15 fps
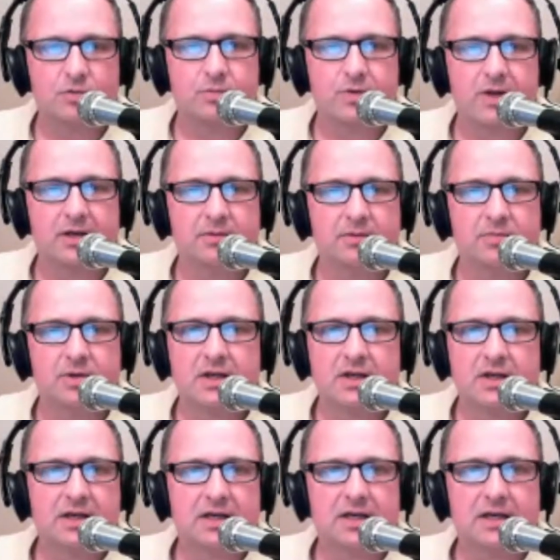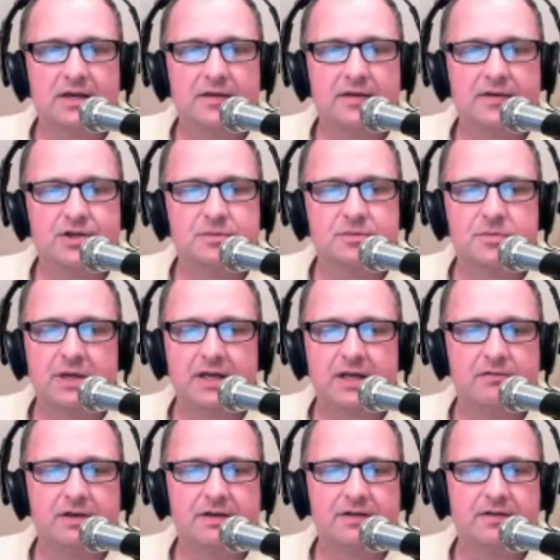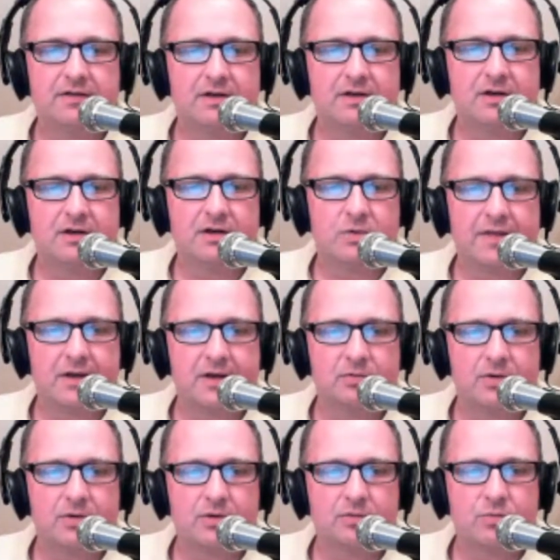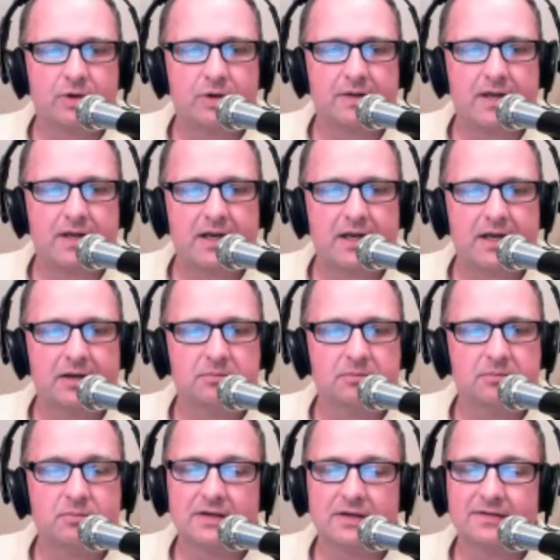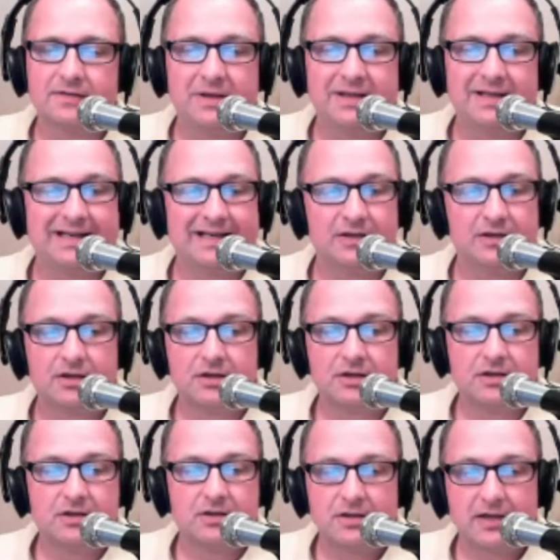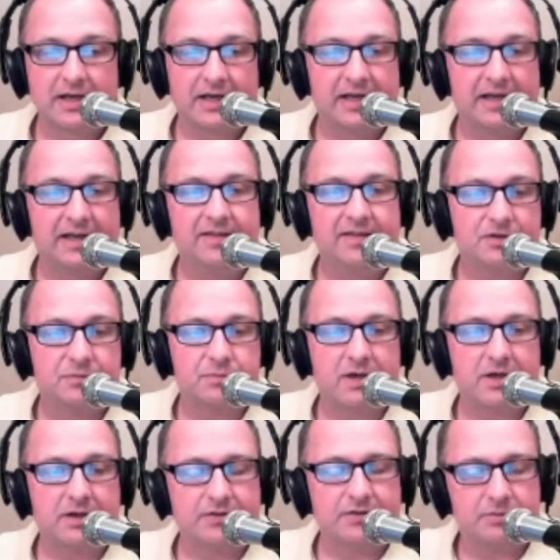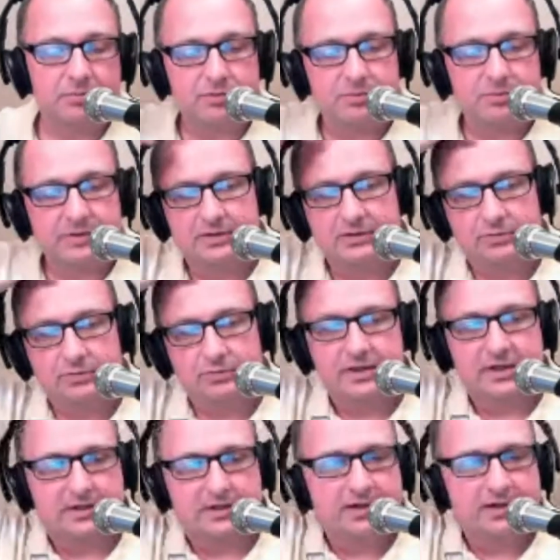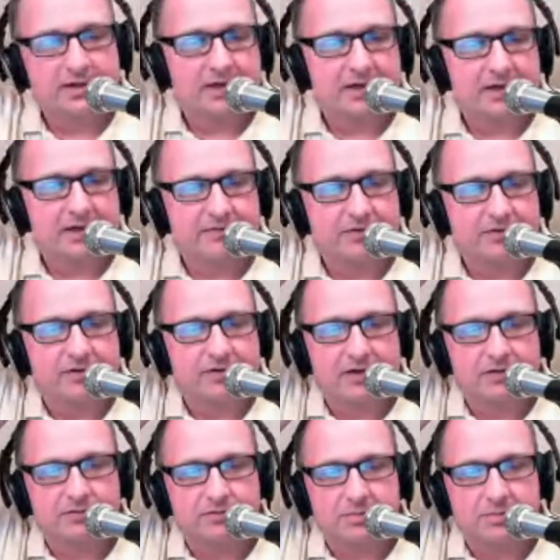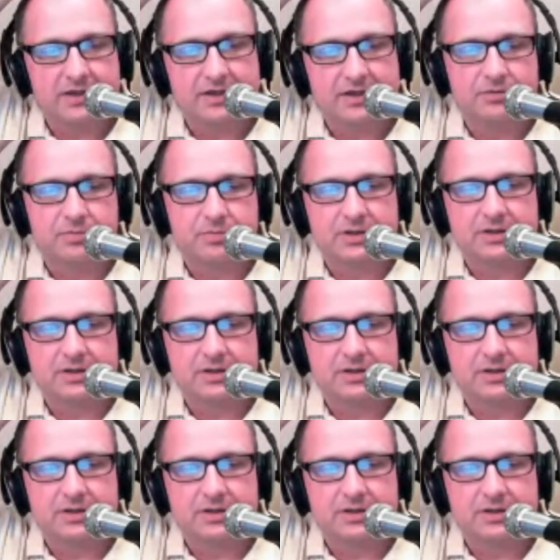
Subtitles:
game. There shouldn't be any reason at all why they don't win that game. Doesn't mean they can. Anything's possible with Kentucky. I've learned that over my years, but